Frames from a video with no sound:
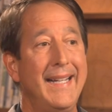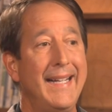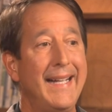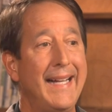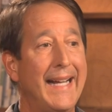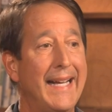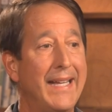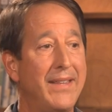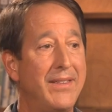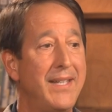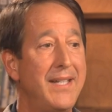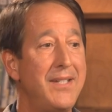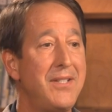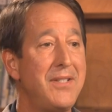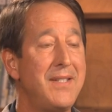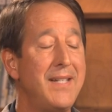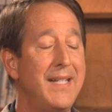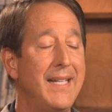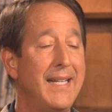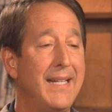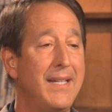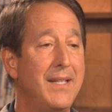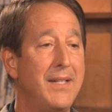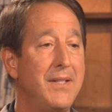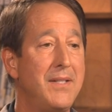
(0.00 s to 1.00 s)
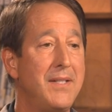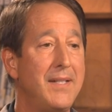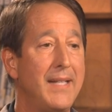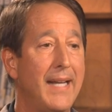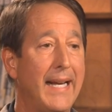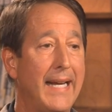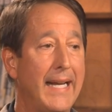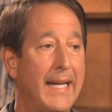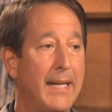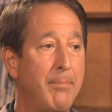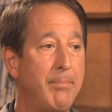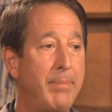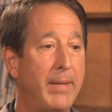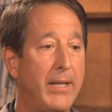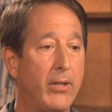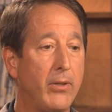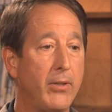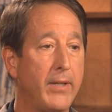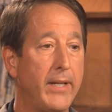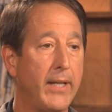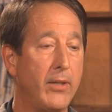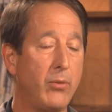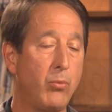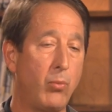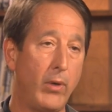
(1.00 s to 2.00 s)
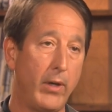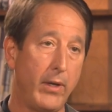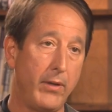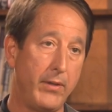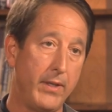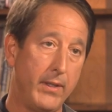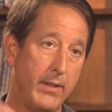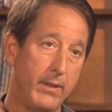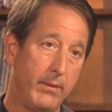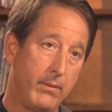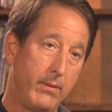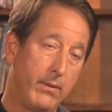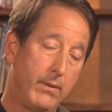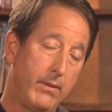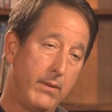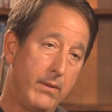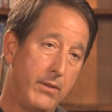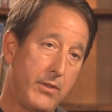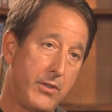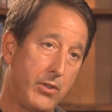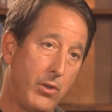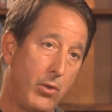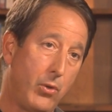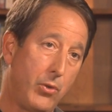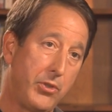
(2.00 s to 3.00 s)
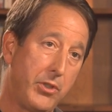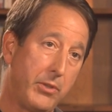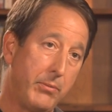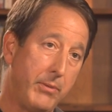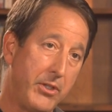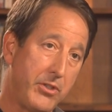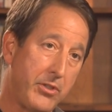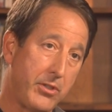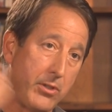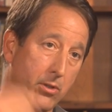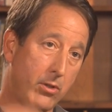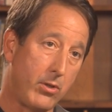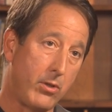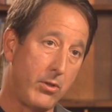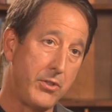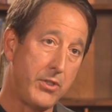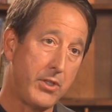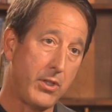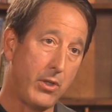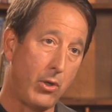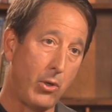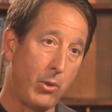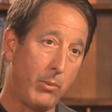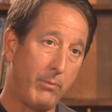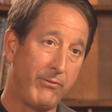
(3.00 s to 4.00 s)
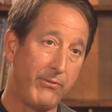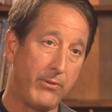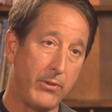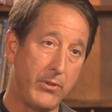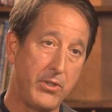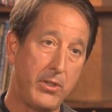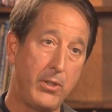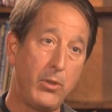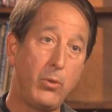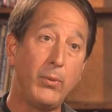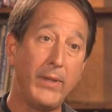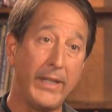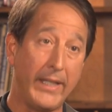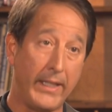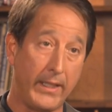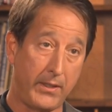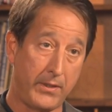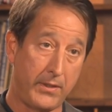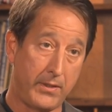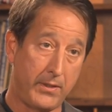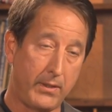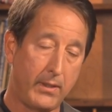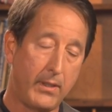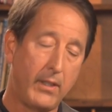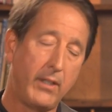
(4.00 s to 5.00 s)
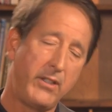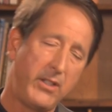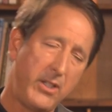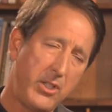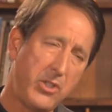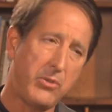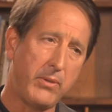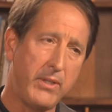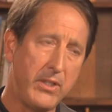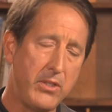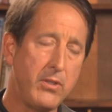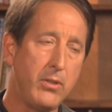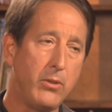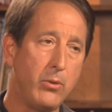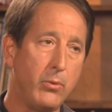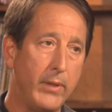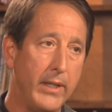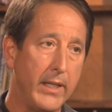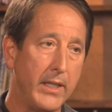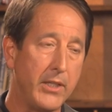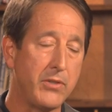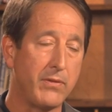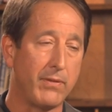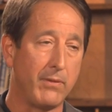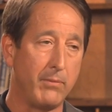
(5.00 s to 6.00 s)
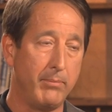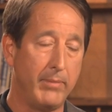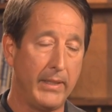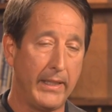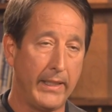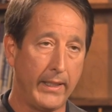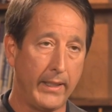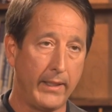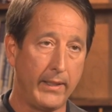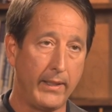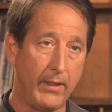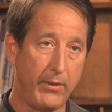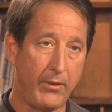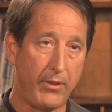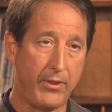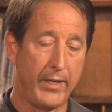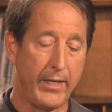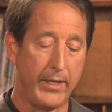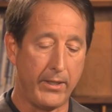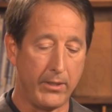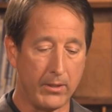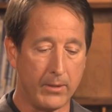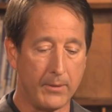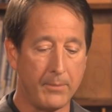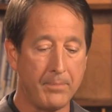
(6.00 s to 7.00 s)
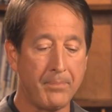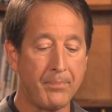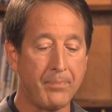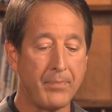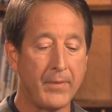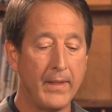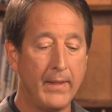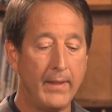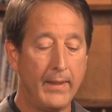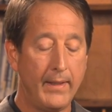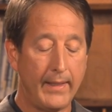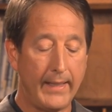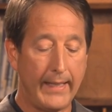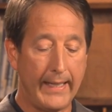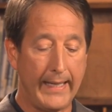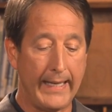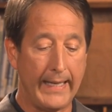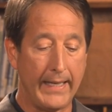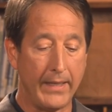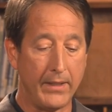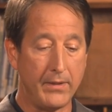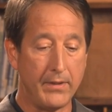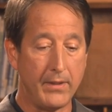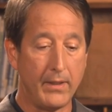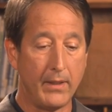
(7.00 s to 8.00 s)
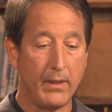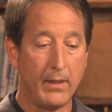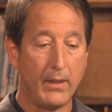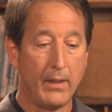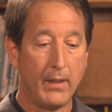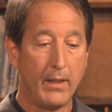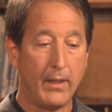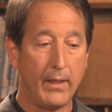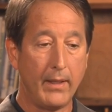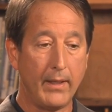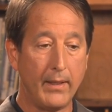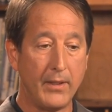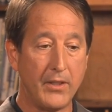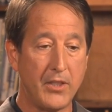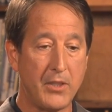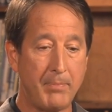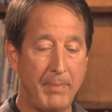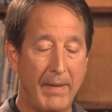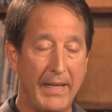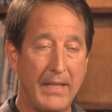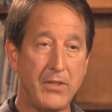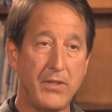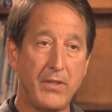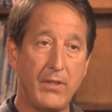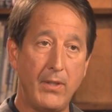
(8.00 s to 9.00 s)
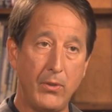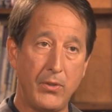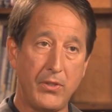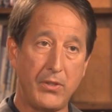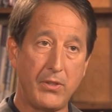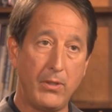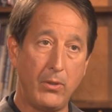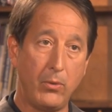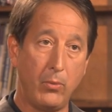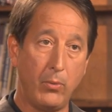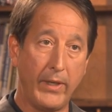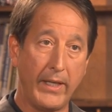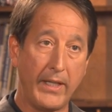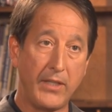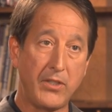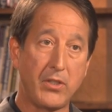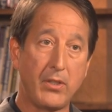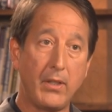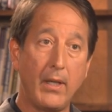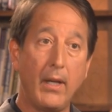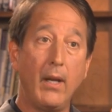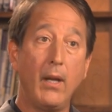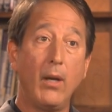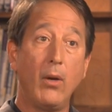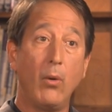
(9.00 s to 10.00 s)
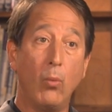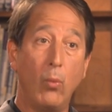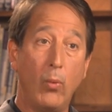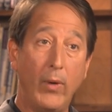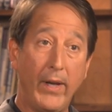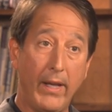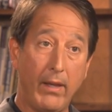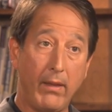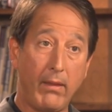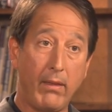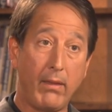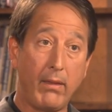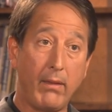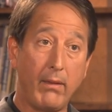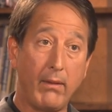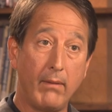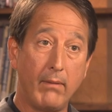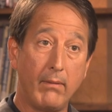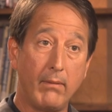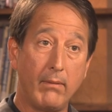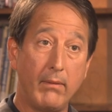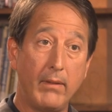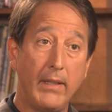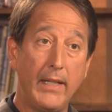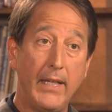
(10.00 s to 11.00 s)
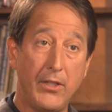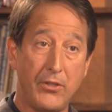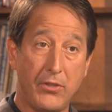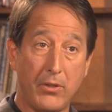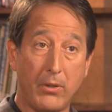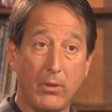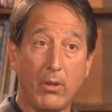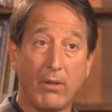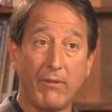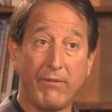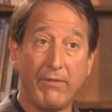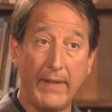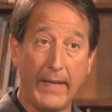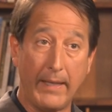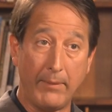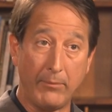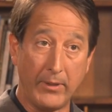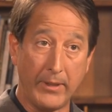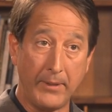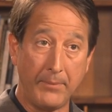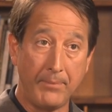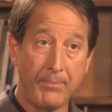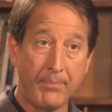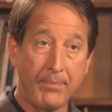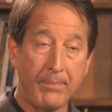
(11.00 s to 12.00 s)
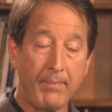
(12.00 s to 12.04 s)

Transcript: And this is a period where the soldier returns home for 2 weeks, usually 2 weeks from being in theater, and spends those 2 weeks with his or her family.